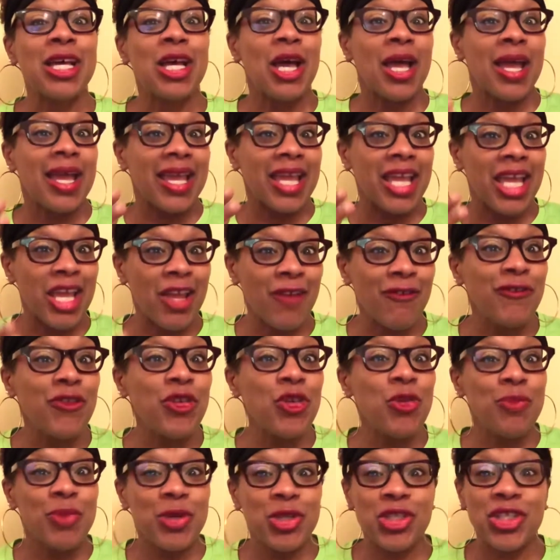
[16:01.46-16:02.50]
If you
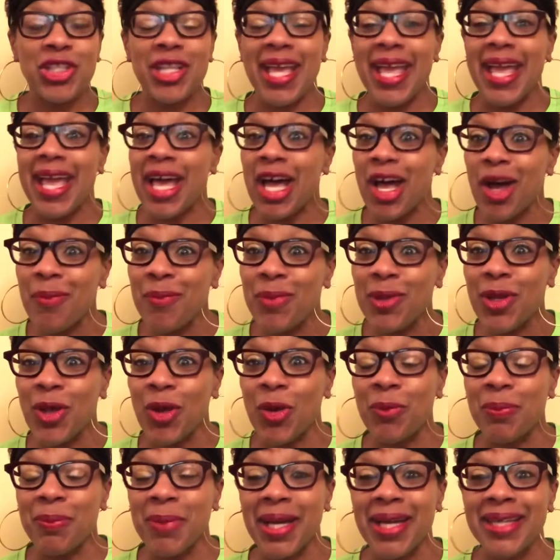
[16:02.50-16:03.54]
push the help
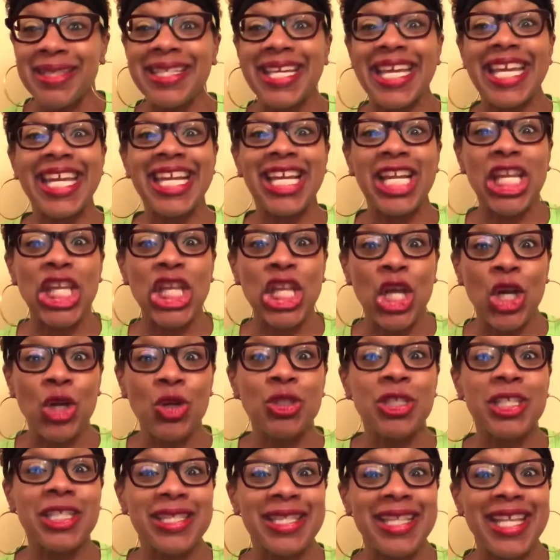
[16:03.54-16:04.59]
alert button, it
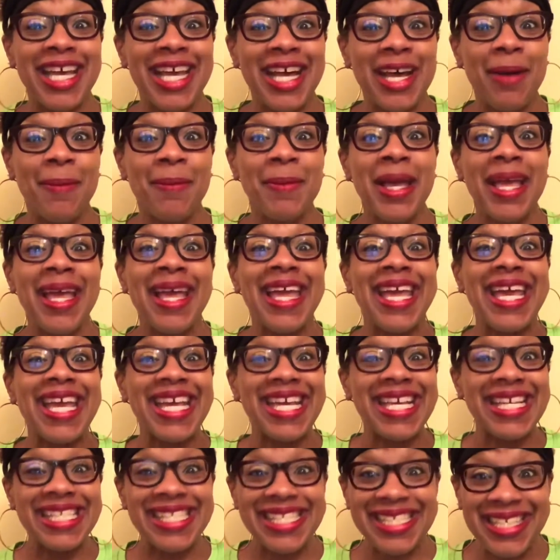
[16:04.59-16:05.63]
alerts them
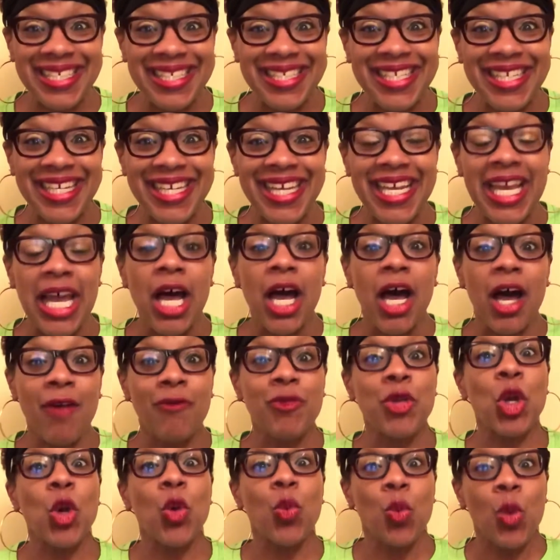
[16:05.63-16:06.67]
instantly of
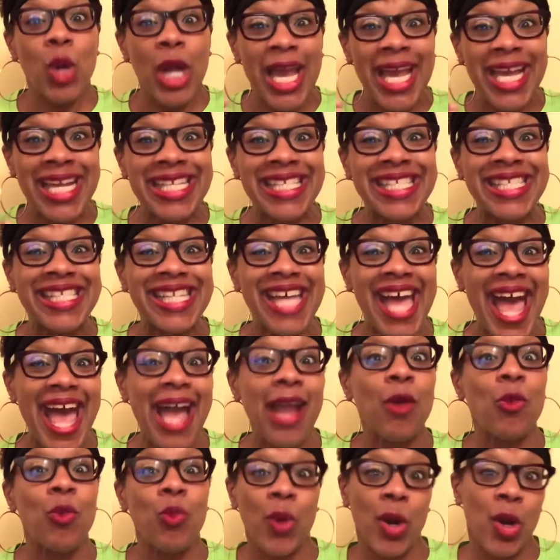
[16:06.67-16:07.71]
your
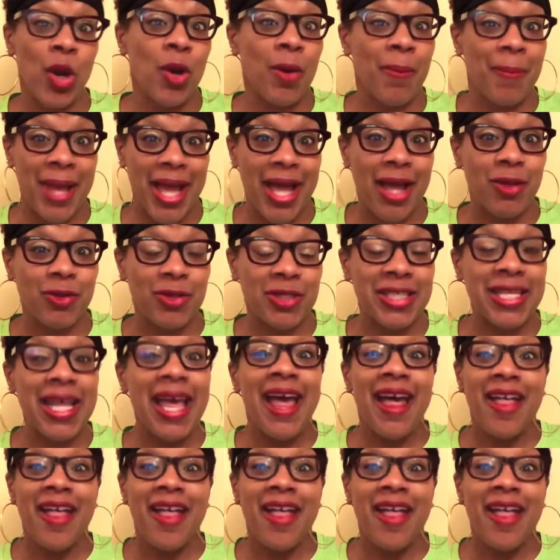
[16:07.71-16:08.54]
exact whereabouts.